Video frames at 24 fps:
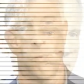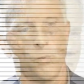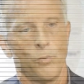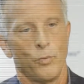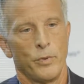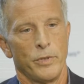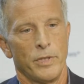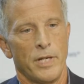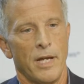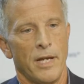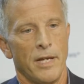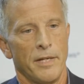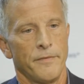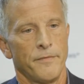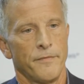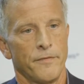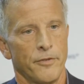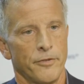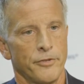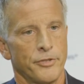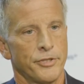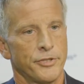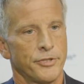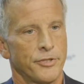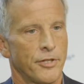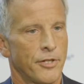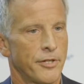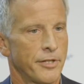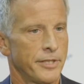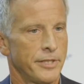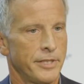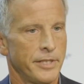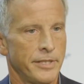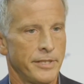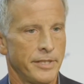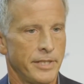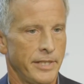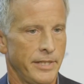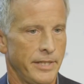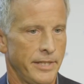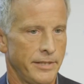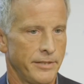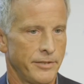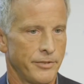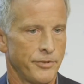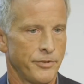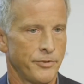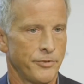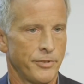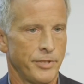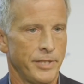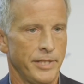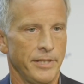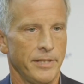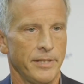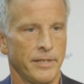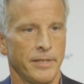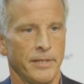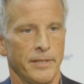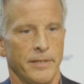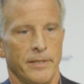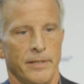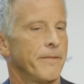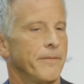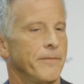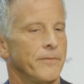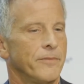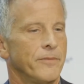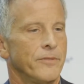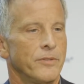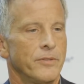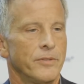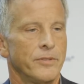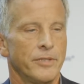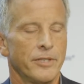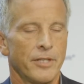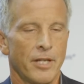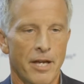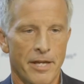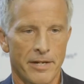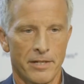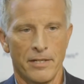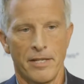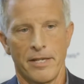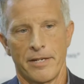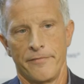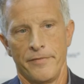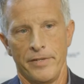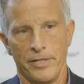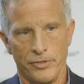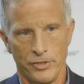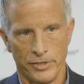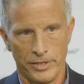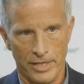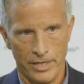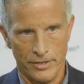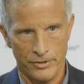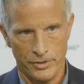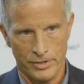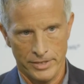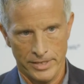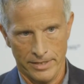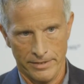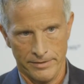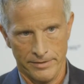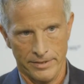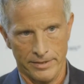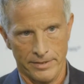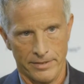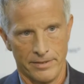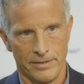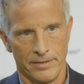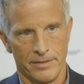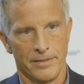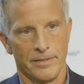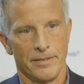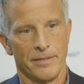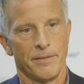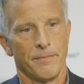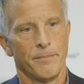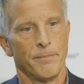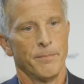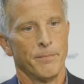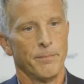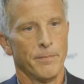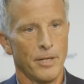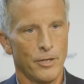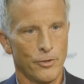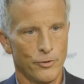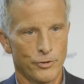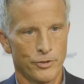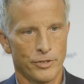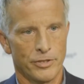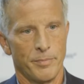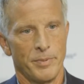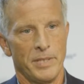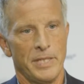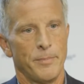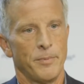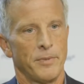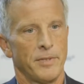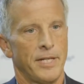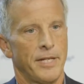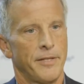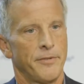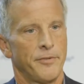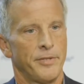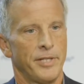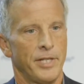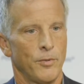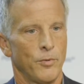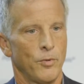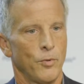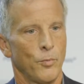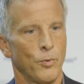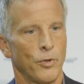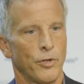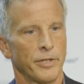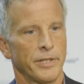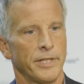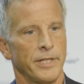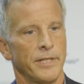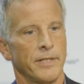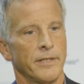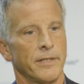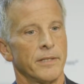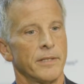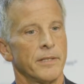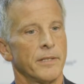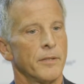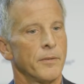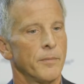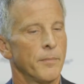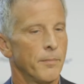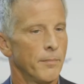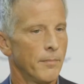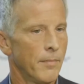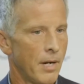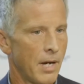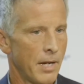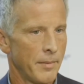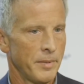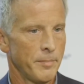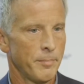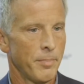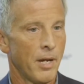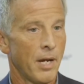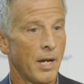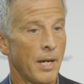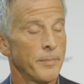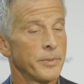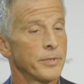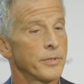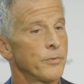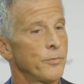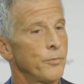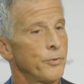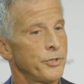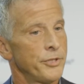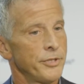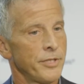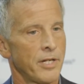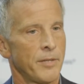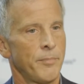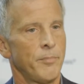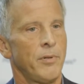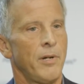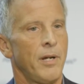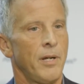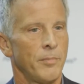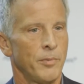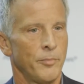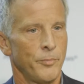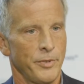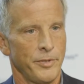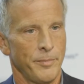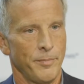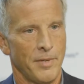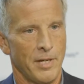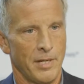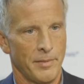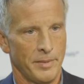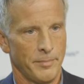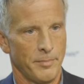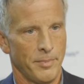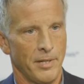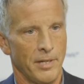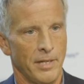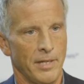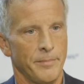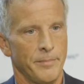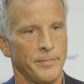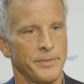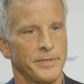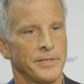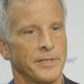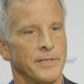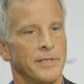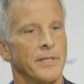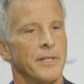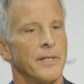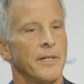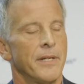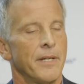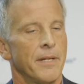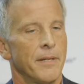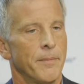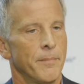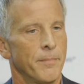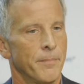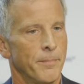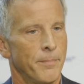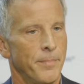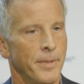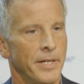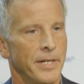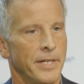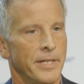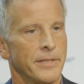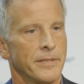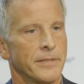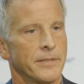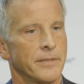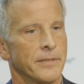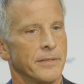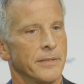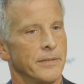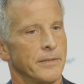When I first started in the industry, not a lot of education out there. Most of the people out there that were working, mom and pops, which is not a problem with mom and pops, but